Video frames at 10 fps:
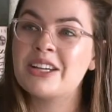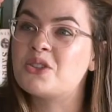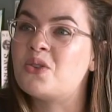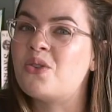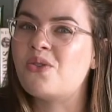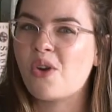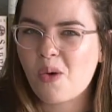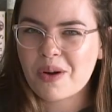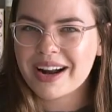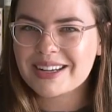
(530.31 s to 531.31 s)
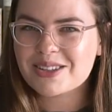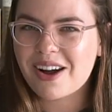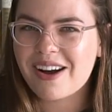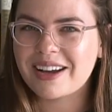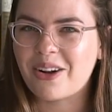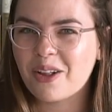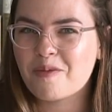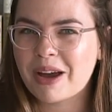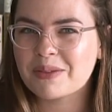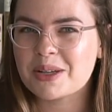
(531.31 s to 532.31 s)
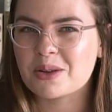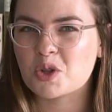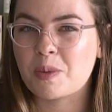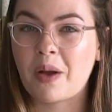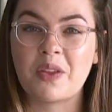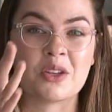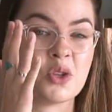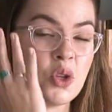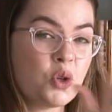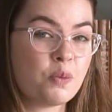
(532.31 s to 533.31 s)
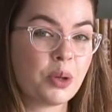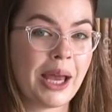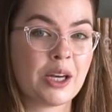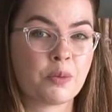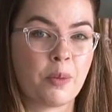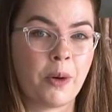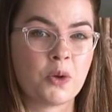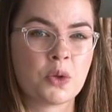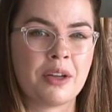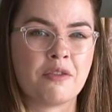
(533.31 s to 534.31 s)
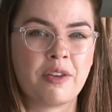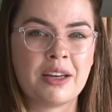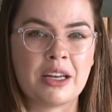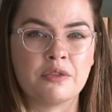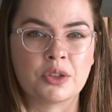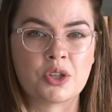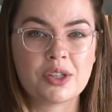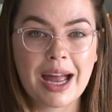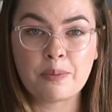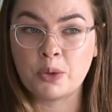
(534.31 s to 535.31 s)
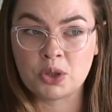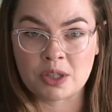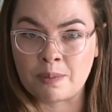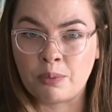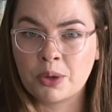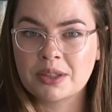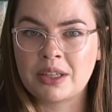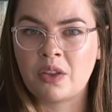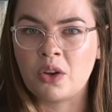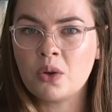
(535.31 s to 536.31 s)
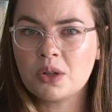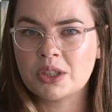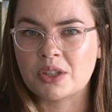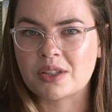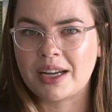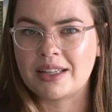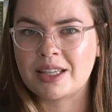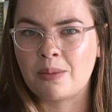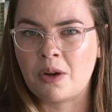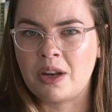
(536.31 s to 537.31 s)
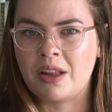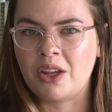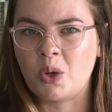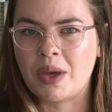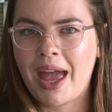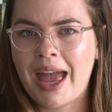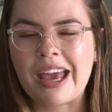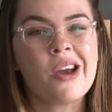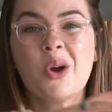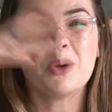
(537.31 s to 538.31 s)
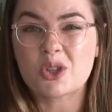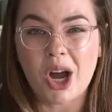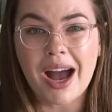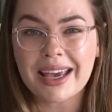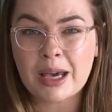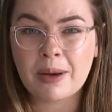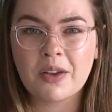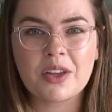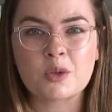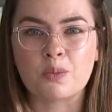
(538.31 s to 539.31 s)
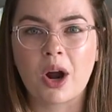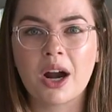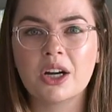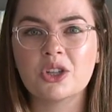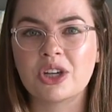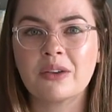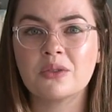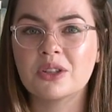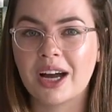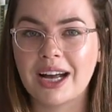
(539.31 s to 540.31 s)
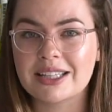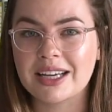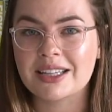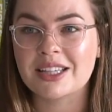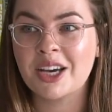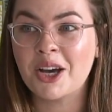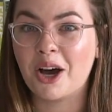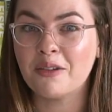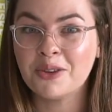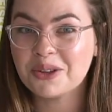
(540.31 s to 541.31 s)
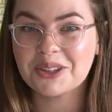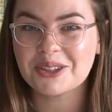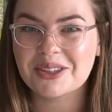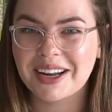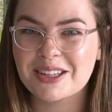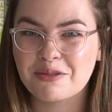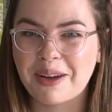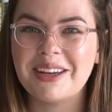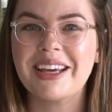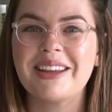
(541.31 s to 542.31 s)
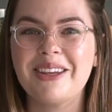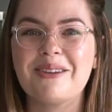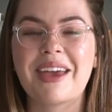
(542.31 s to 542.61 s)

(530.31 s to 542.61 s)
And no one I saw in all of my research about this new planned proposal and funding for STEP, which is important in the nuclear science community in the UK, was talking about this broader general context of nuclear science funding in the